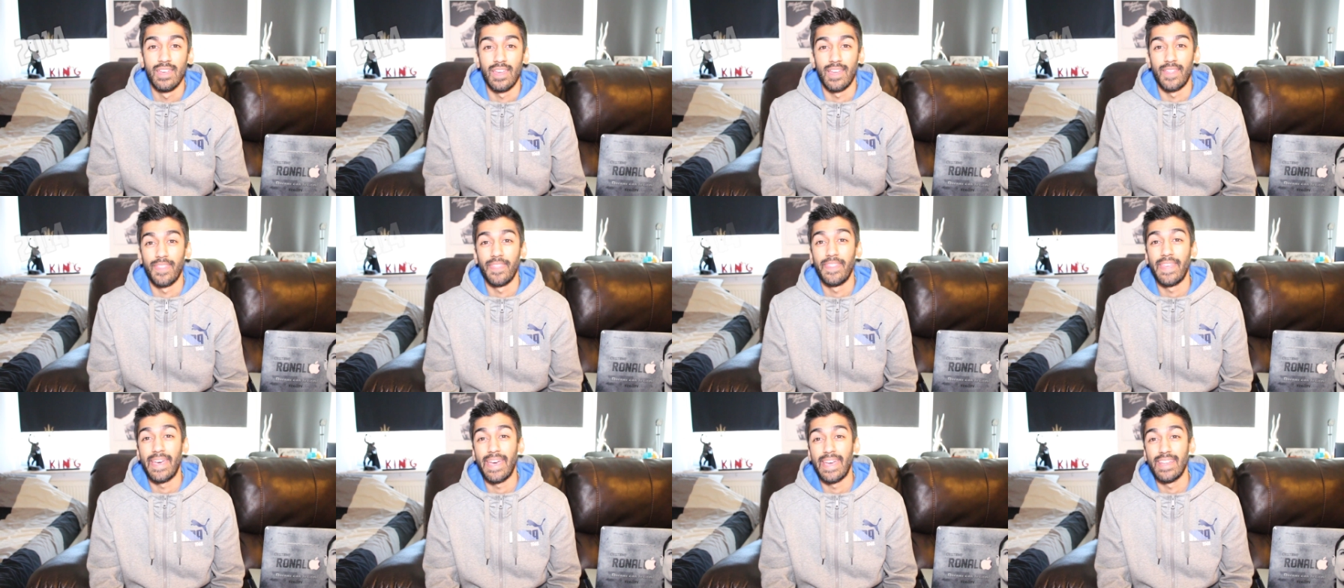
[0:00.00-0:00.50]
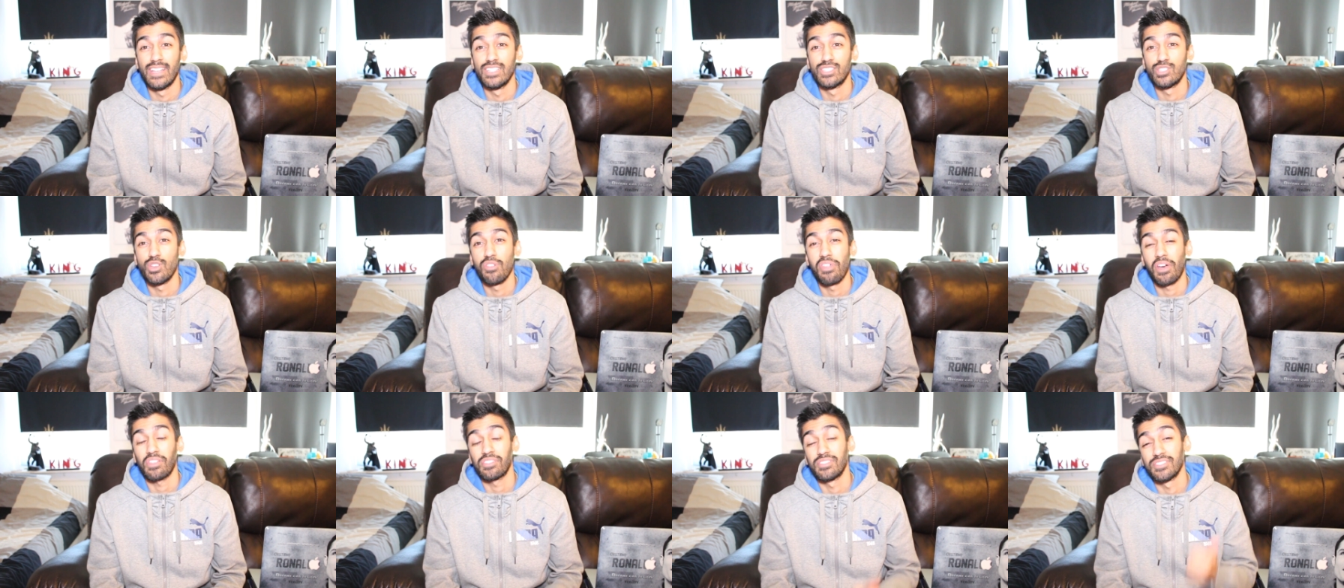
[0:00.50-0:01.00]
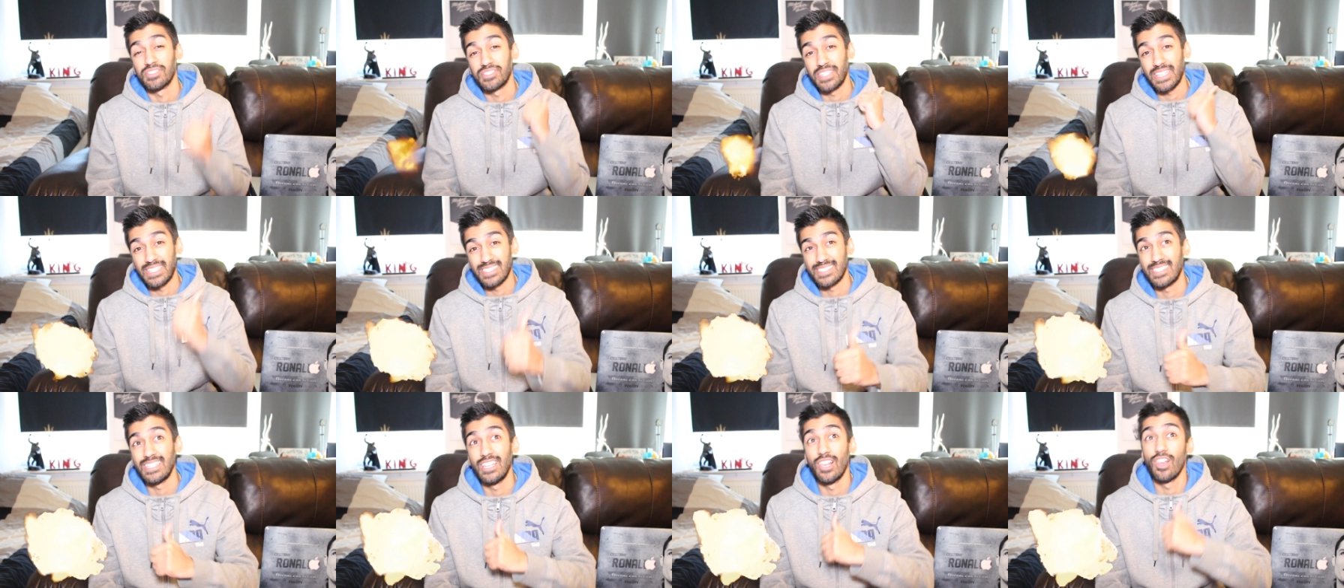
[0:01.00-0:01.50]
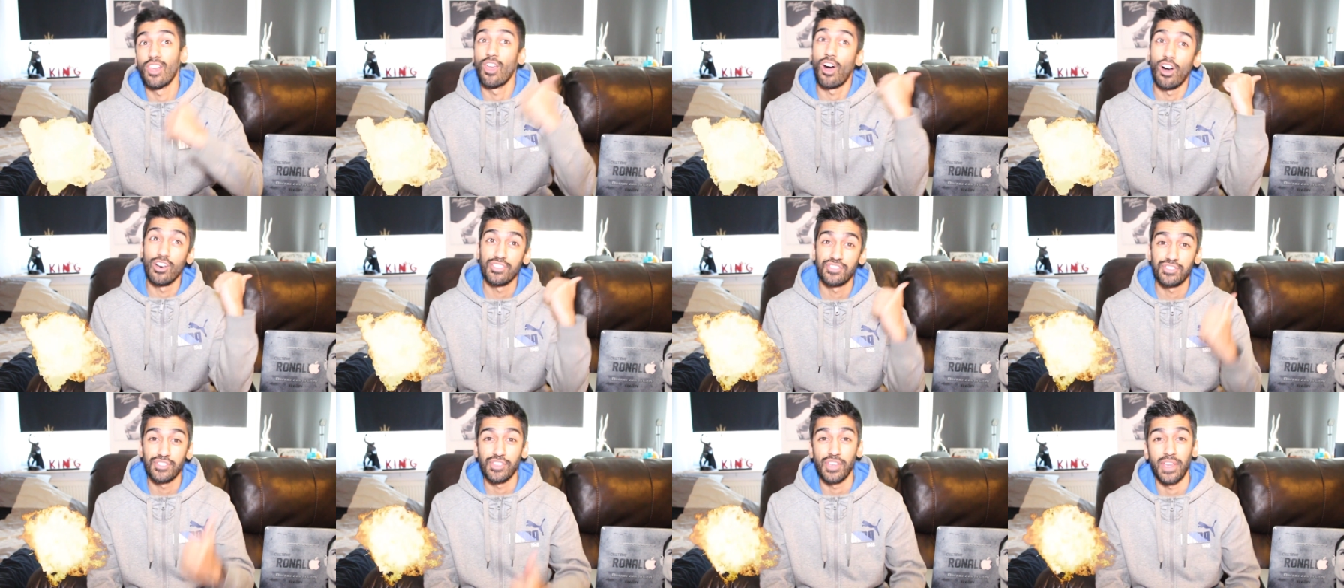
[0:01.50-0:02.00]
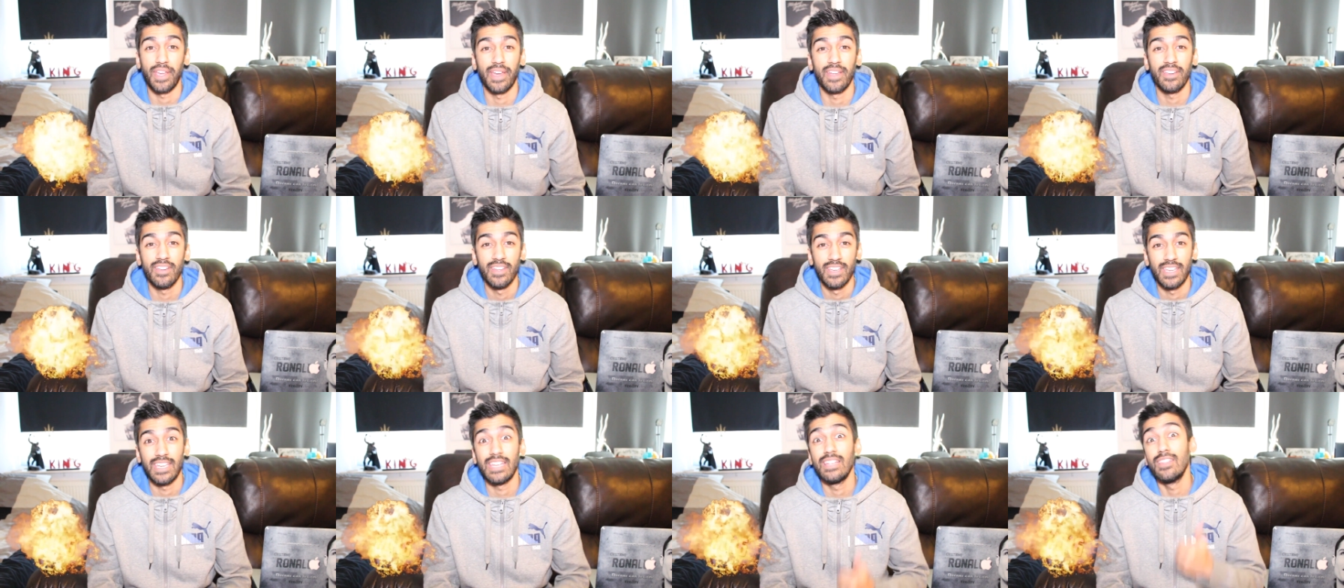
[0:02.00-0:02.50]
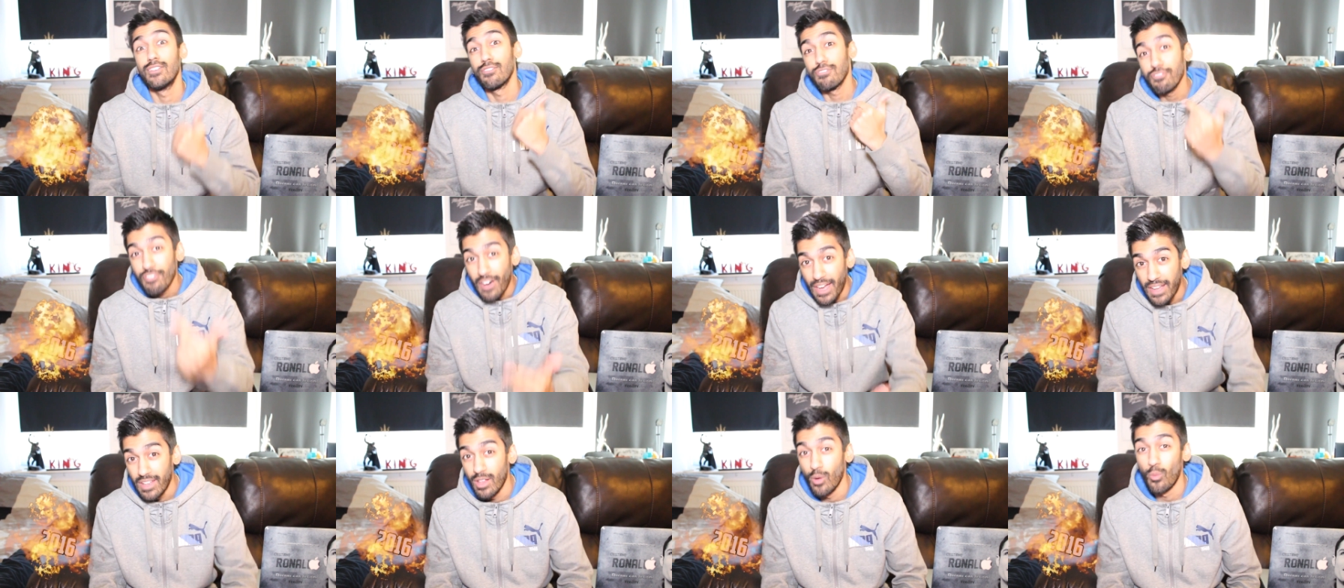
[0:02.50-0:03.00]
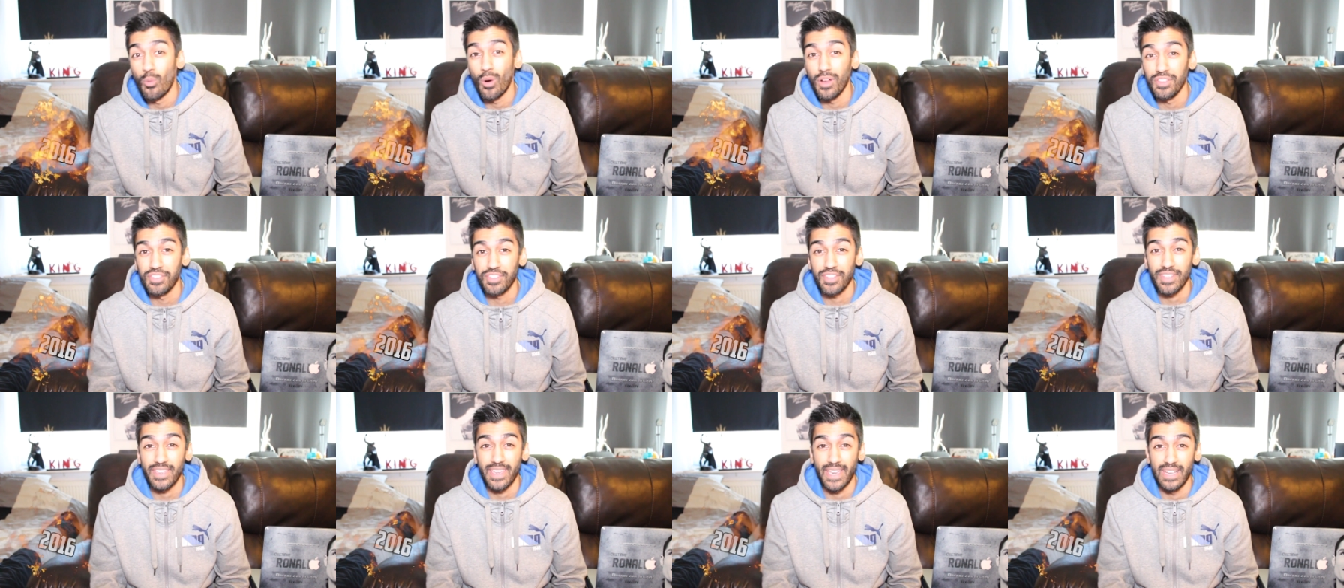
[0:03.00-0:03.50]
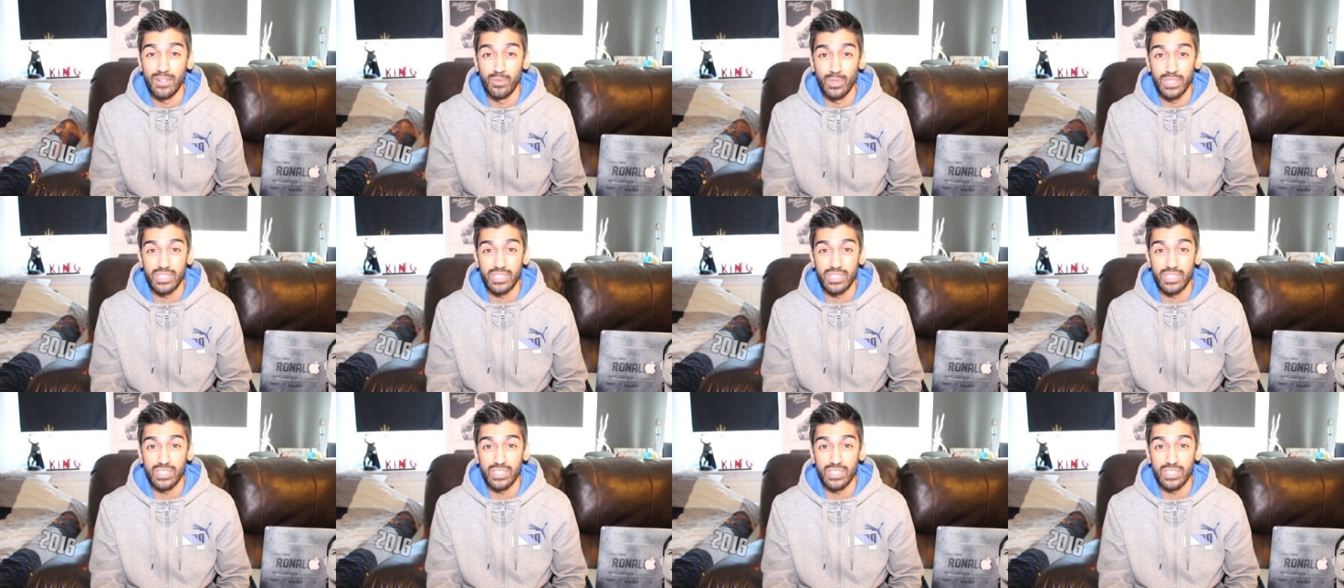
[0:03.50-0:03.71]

and then 2016 last year in the final once again,